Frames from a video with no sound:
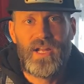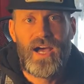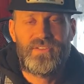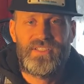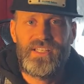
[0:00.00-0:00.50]

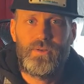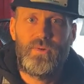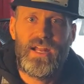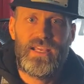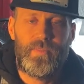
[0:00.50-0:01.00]
now to get
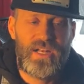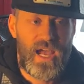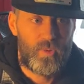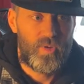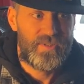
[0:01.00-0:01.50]
ready.
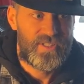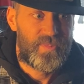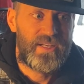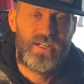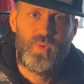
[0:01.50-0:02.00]
I will be
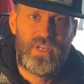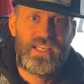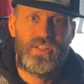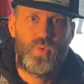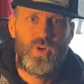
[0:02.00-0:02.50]
spending a week
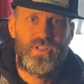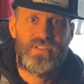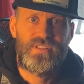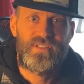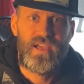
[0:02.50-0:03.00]
in the
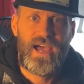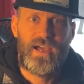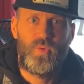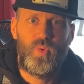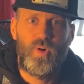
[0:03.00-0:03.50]
woods
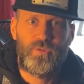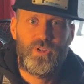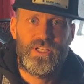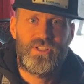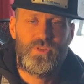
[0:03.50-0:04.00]
at Wolf
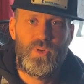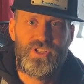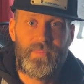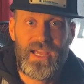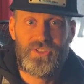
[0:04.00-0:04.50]
Ridge,
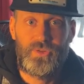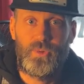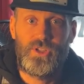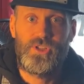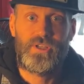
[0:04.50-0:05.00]
which I'm actually
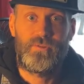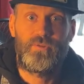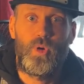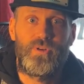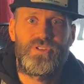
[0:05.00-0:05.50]
really looking
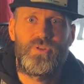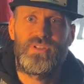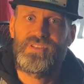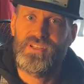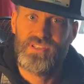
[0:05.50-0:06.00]
forward to.
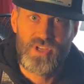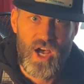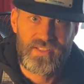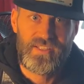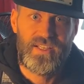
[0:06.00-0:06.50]
It's an
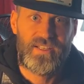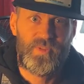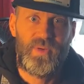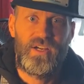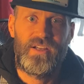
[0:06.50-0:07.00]
exhausting
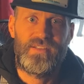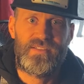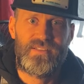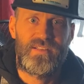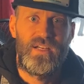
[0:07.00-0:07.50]

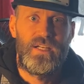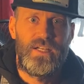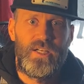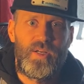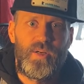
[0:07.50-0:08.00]
experience.
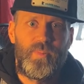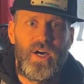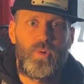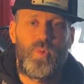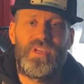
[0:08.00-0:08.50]

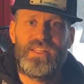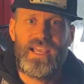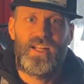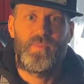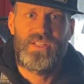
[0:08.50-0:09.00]
But we'll be in
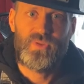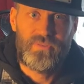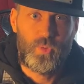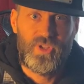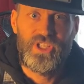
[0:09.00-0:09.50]
the elements. We'll
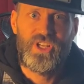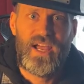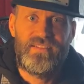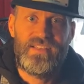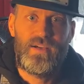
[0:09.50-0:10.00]
have a really good
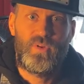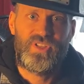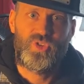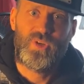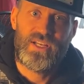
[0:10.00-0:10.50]
idea what
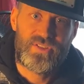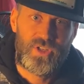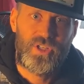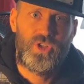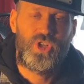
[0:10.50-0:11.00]
the trails are
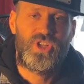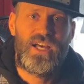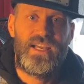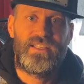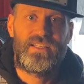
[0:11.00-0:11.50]
going to look
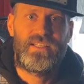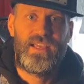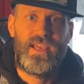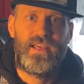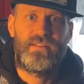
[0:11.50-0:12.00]
like
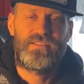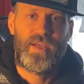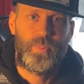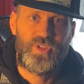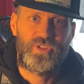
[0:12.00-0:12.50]
and the
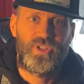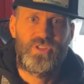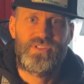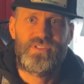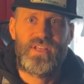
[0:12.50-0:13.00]

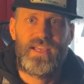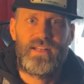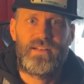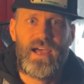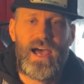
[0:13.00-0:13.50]
temperatures
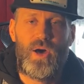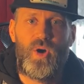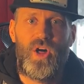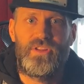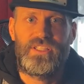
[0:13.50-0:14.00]
and how
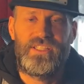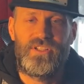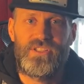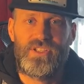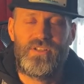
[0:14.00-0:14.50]
all the
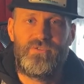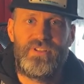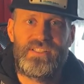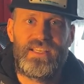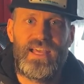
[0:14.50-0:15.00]
gear is going to
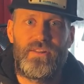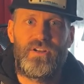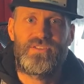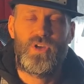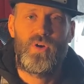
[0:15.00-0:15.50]
fit
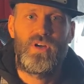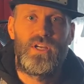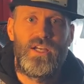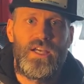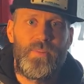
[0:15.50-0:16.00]
together. So
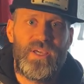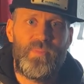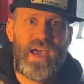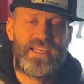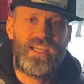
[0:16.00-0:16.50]

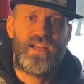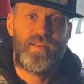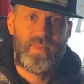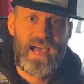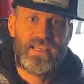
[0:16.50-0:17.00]
piggybacking on
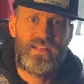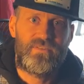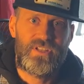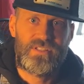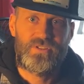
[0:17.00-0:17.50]
the back end
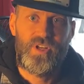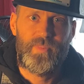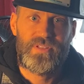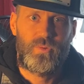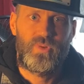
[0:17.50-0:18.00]
of this trip
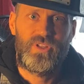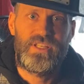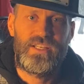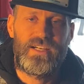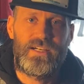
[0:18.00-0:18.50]
is a
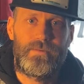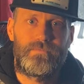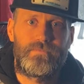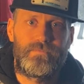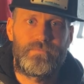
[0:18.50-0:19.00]
really
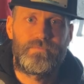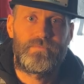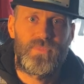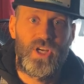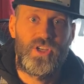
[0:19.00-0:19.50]

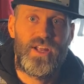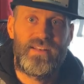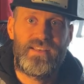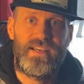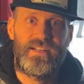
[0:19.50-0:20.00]
a good
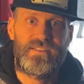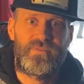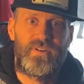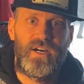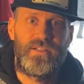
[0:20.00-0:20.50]
idea, and it's
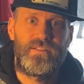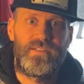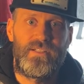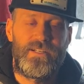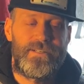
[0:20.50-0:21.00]
fun.
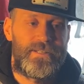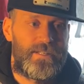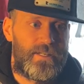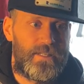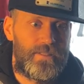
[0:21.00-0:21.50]

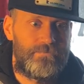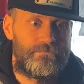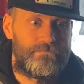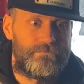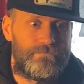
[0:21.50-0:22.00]

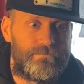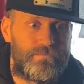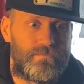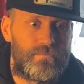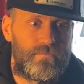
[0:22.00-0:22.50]

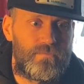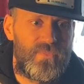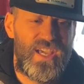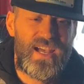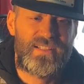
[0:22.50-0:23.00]

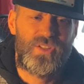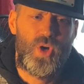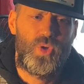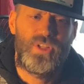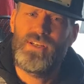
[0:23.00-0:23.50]

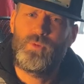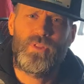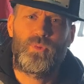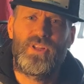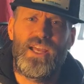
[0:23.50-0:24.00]
So live
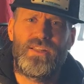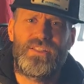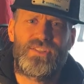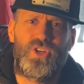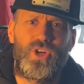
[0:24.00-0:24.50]
with
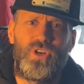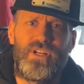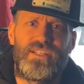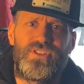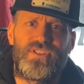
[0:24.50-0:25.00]
relentless
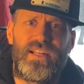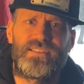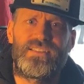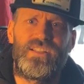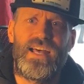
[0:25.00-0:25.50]
courage.
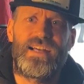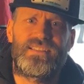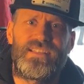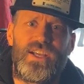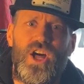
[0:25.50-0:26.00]
That's the
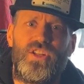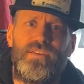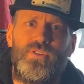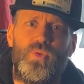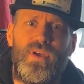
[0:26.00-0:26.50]
last thing I'll
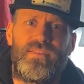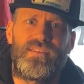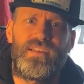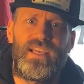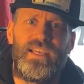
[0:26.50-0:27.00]
leave you with
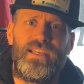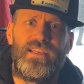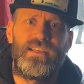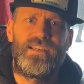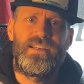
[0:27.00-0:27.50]
today.
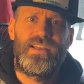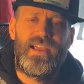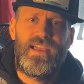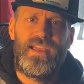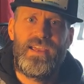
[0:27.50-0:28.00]

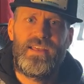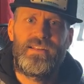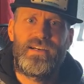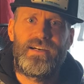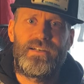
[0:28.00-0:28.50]

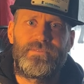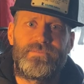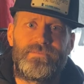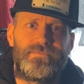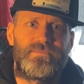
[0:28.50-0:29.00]
And
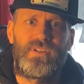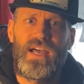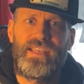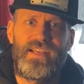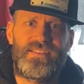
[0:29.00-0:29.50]

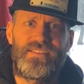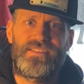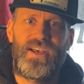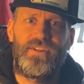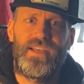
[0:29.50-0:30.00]
I guess
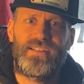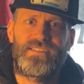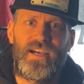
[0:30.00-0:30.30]
until next